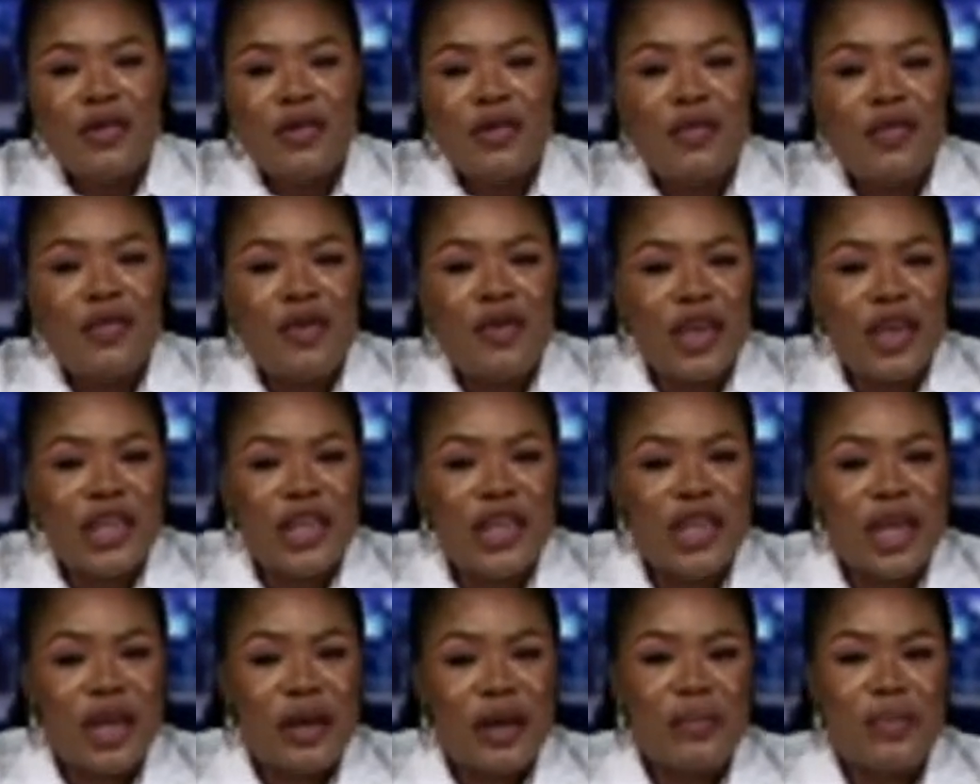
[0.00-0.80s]

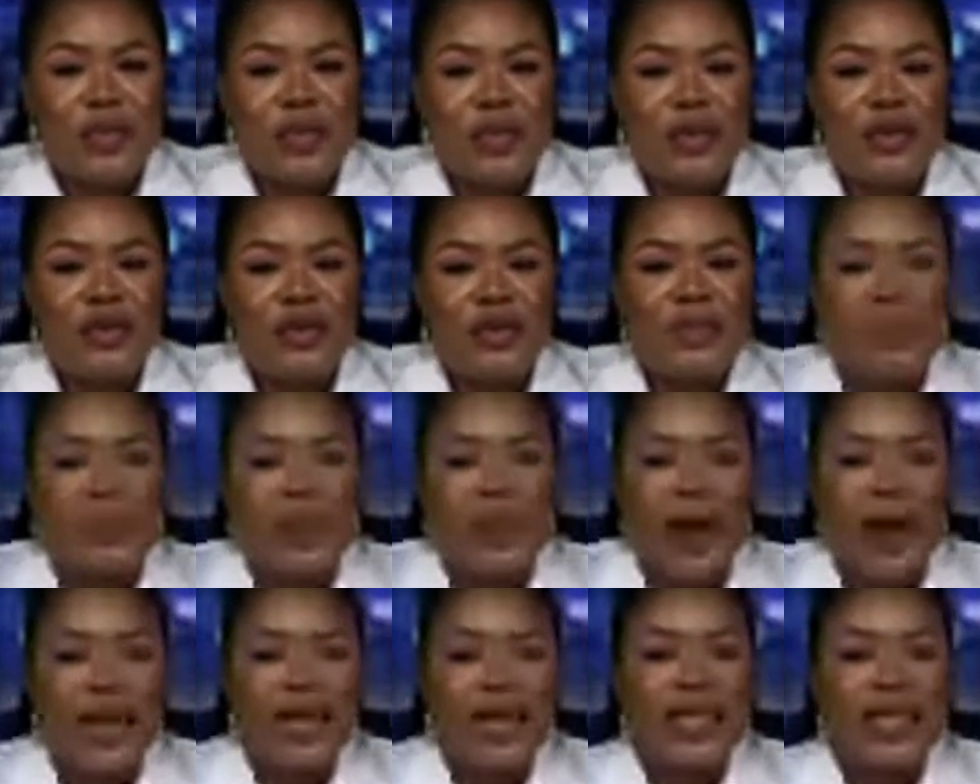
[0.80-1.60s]
Russia puts
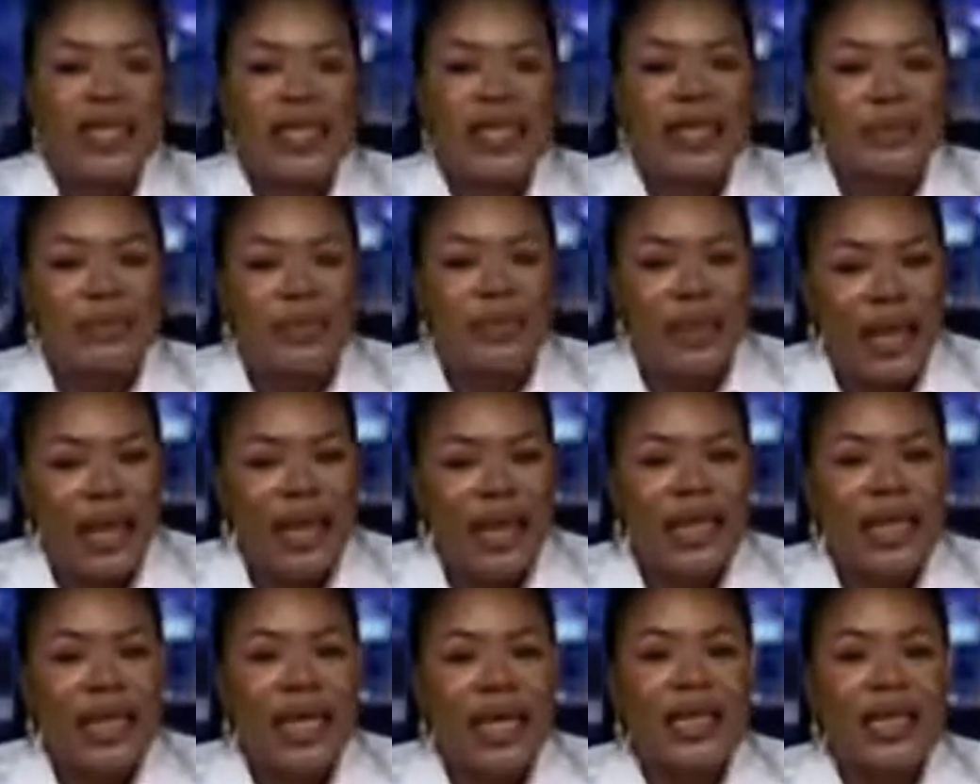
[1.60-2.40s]
Biden,
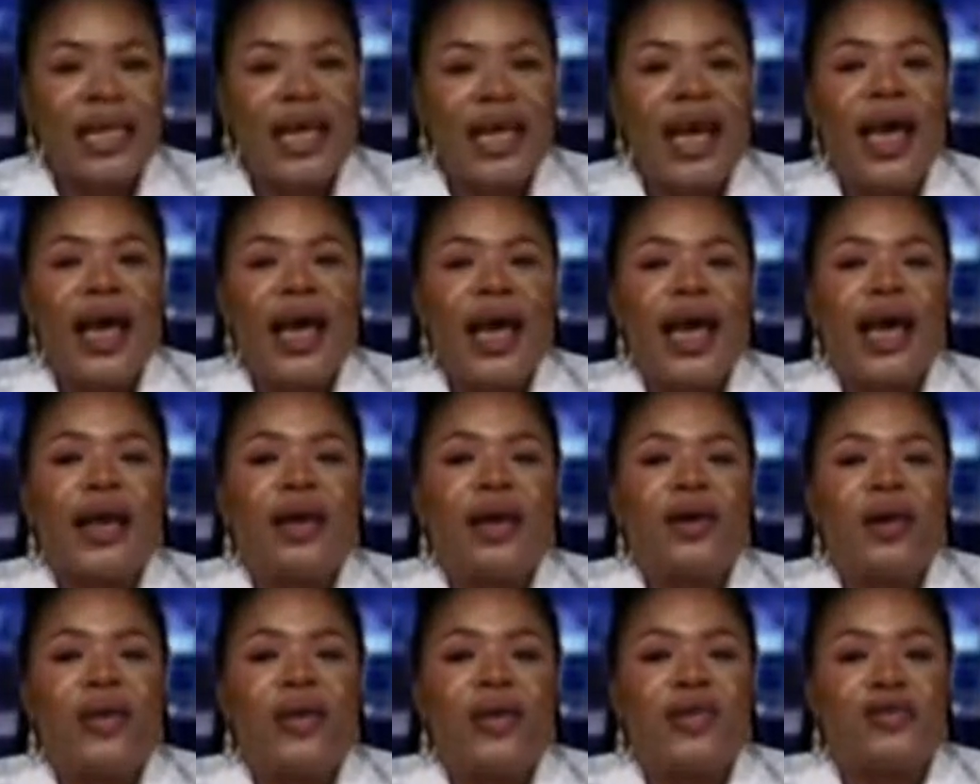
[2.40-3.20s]
Blinken,
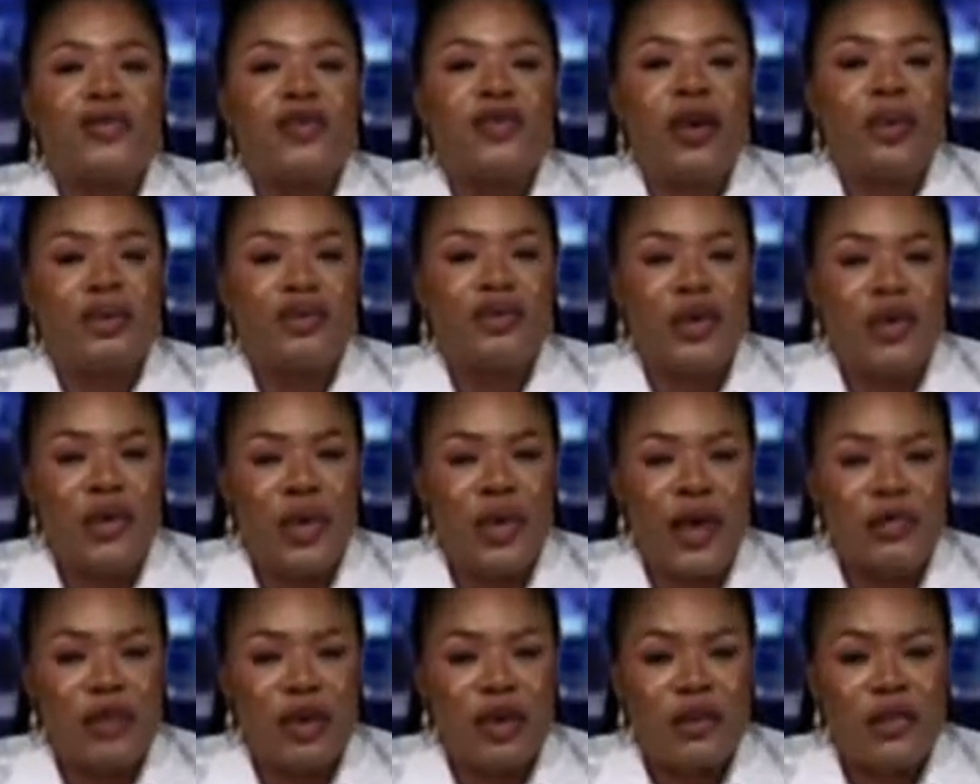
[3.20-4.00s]
and other top
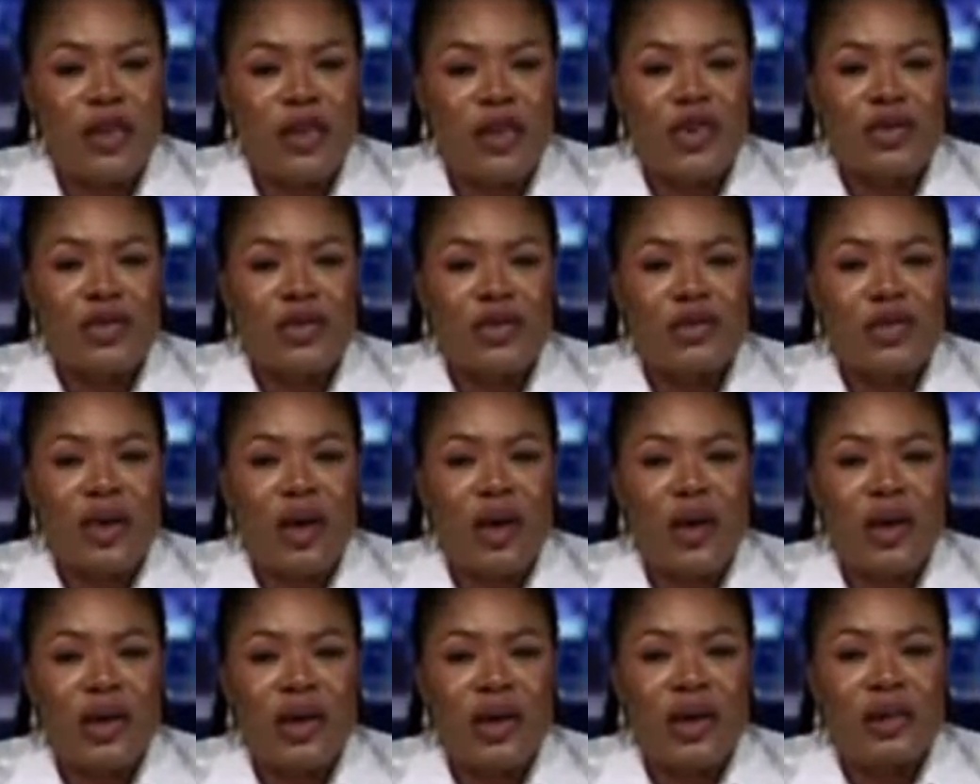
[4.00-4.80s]
US officials
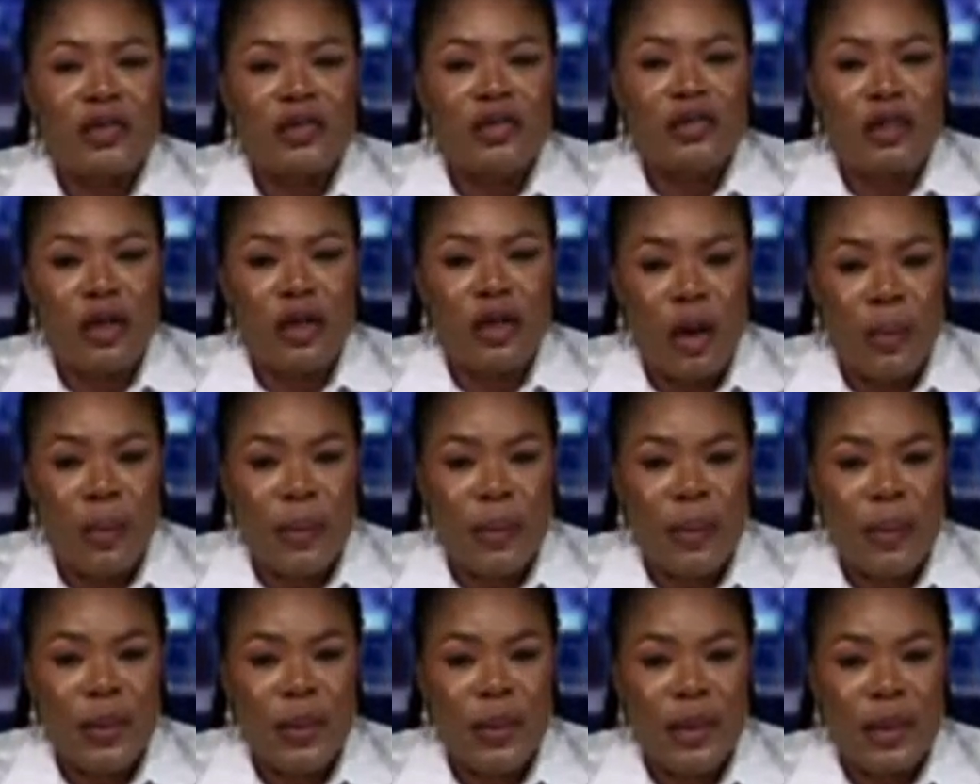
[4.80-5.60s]
on a
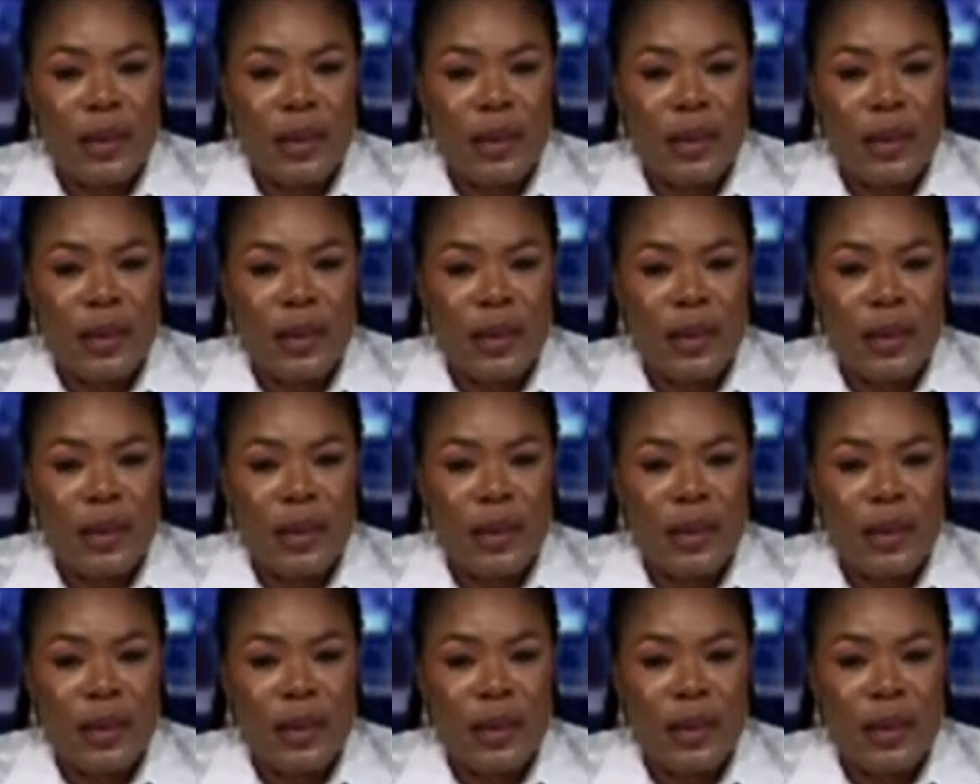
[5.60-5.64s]
stop